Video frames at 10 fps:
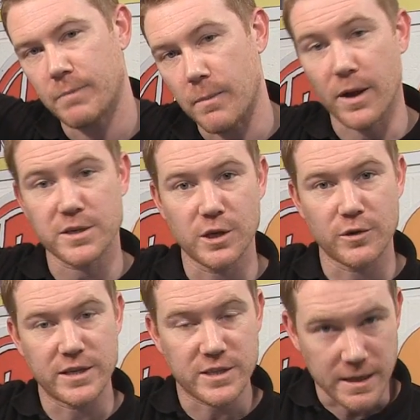By passing
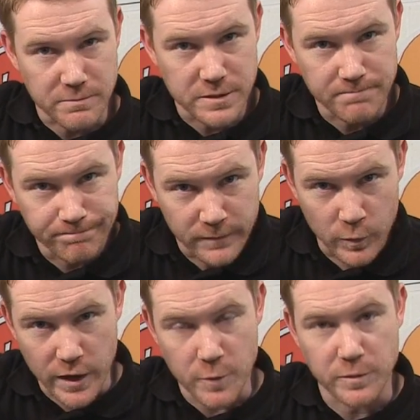on these tips,
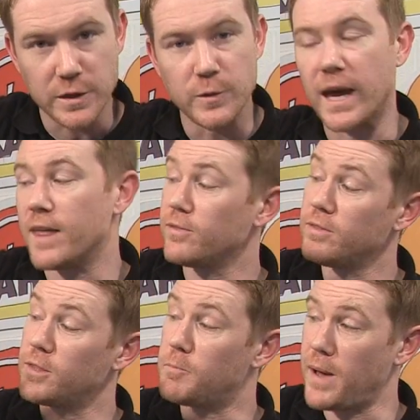we hope that you get
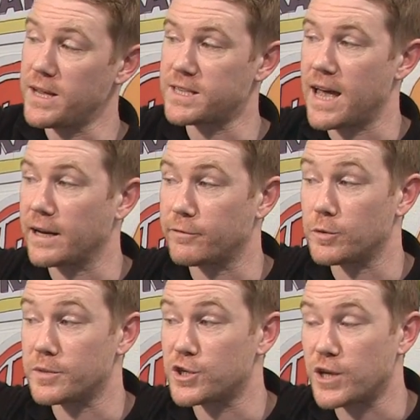the best out of
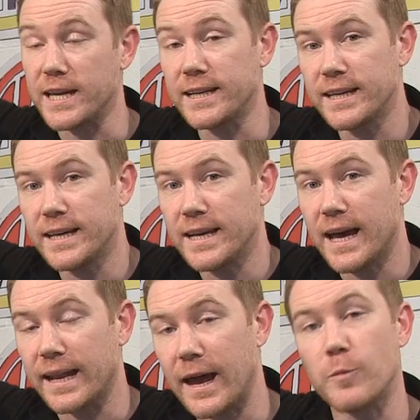your machine
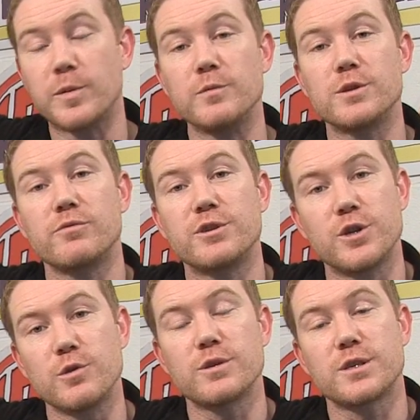and help you to
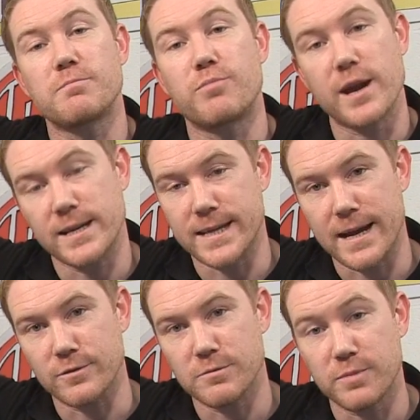reduce the
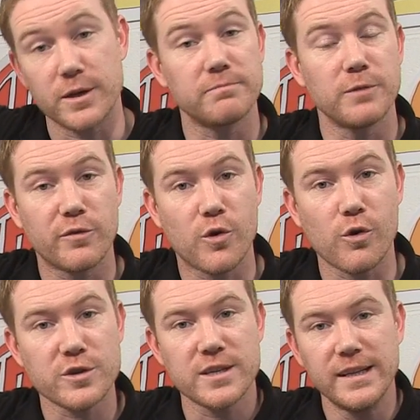breakdowns. But of
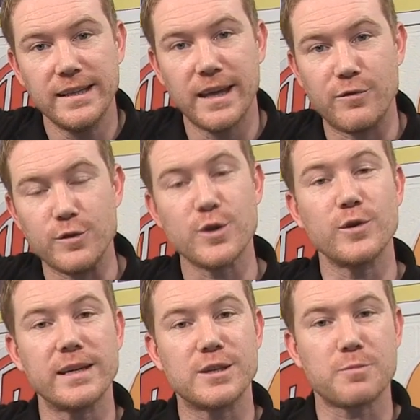course, if you
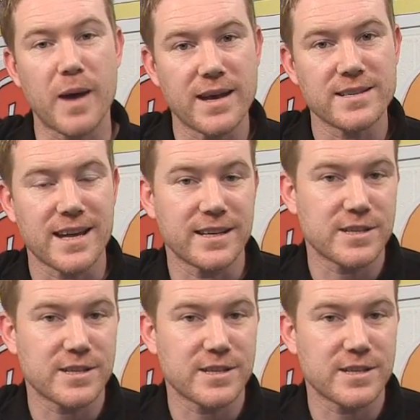do need spares and